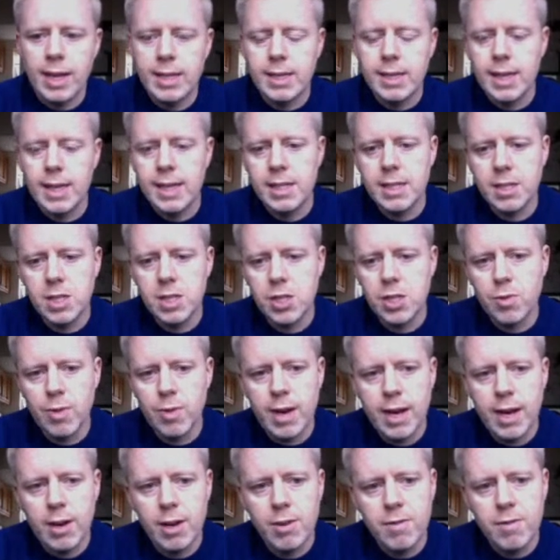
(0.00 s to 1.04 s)
Okay, so here's a
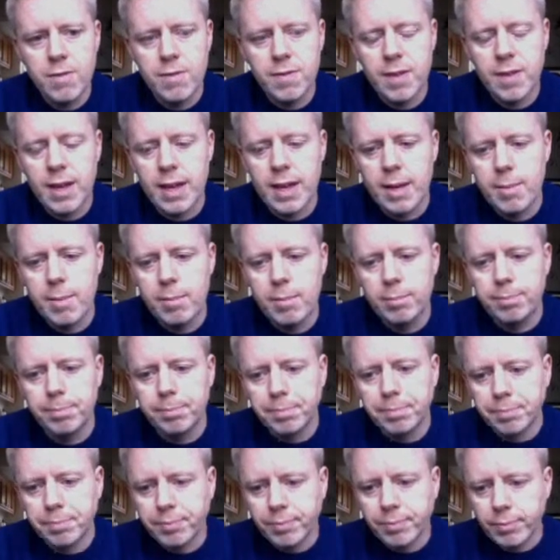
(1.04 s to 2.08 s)
screen of
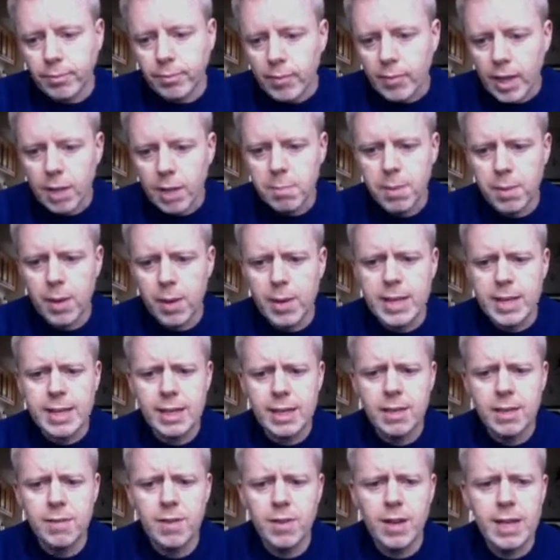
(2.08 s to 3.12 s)

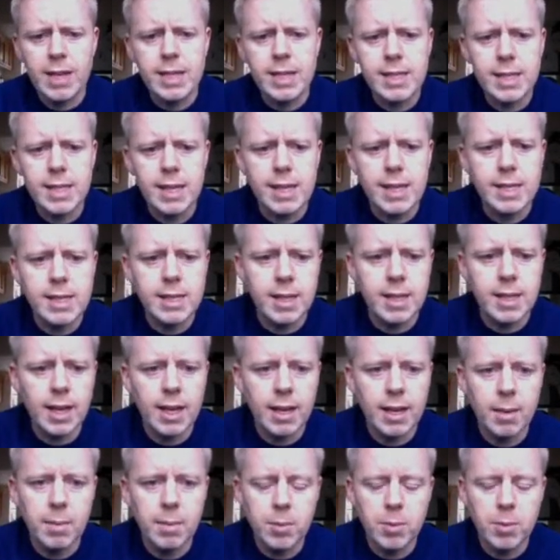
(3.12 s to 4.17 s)
poetic devices.
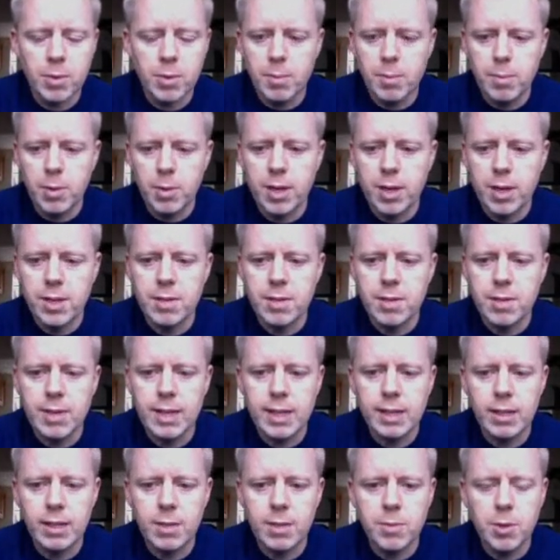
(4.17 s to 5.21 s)
Again, I'm not going to
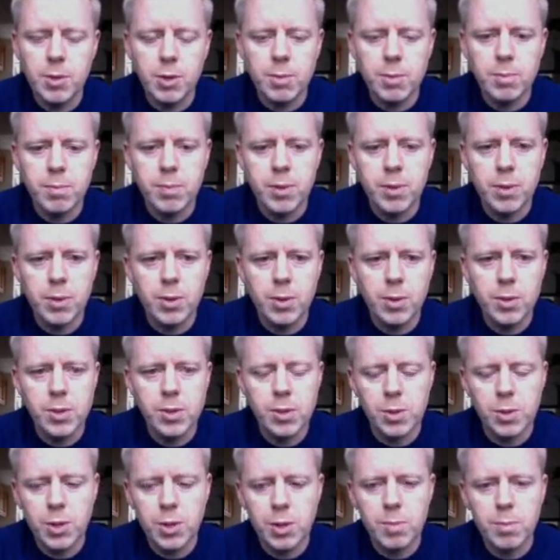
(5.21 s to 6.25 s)
read them. You can
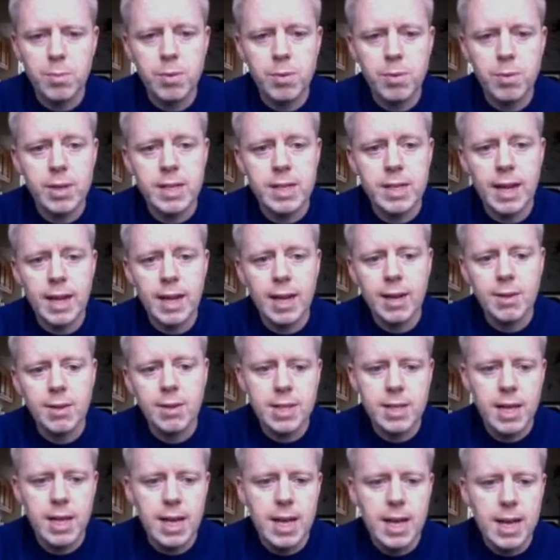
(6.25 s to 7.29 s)
pause or you can print it
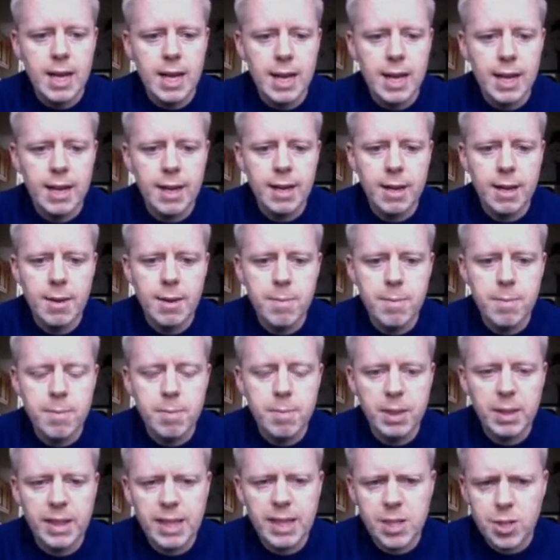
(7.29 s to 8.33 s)
out.
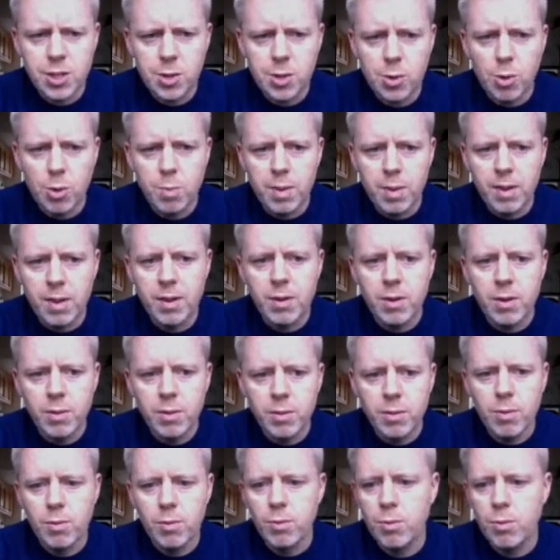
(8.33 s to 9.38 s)
But these should all be
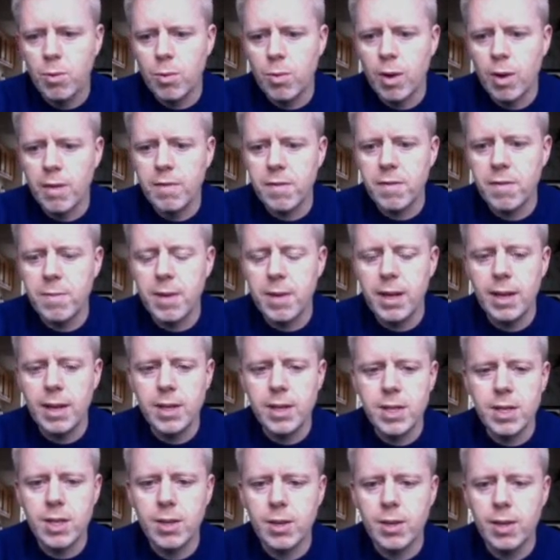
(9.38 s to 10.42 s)
quite
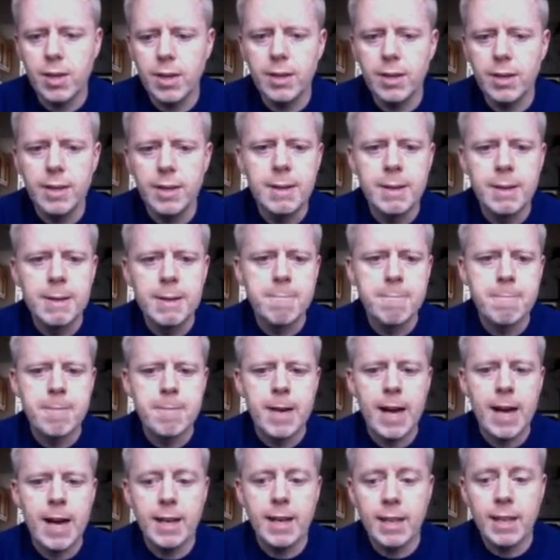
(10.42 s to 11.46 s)
familiar to you.
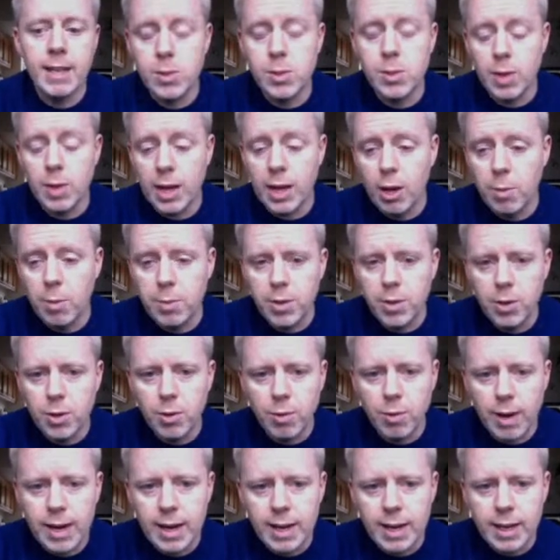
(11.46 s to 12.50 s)
And these will help you
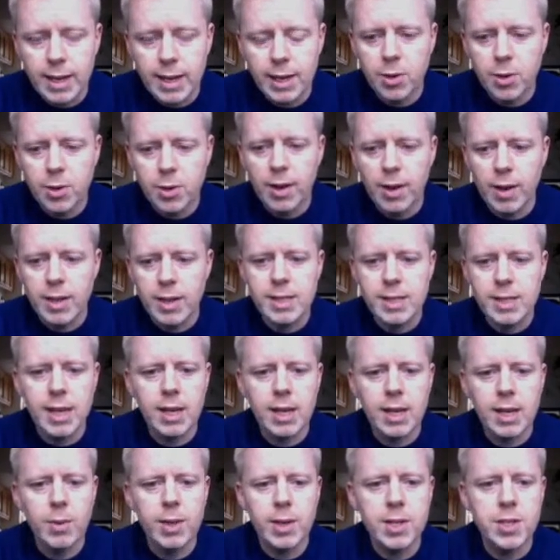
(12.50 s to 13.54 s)
greatly in your
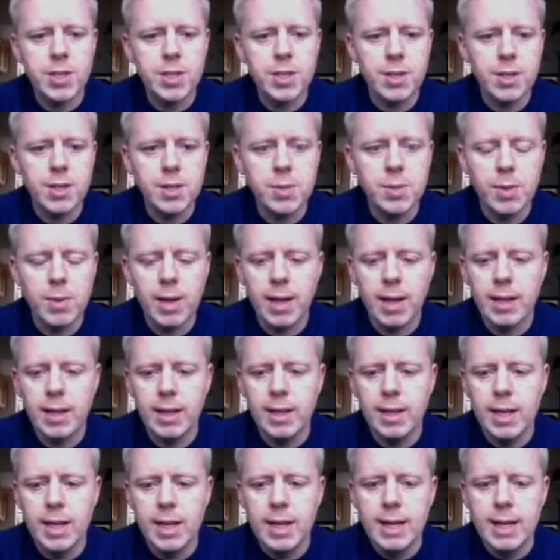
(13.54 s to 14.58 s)
unseen question as
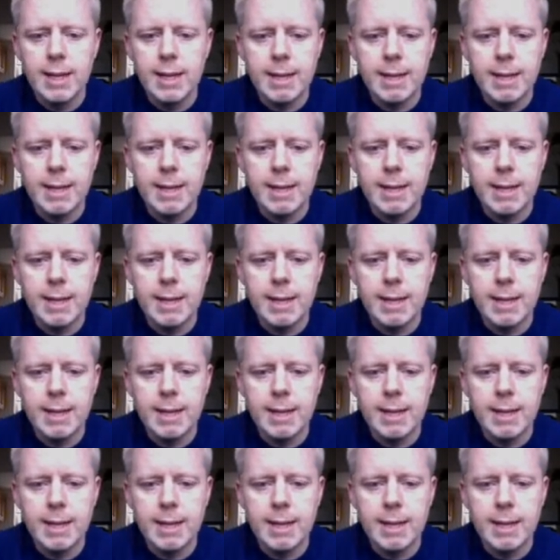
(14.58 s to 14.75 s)
well,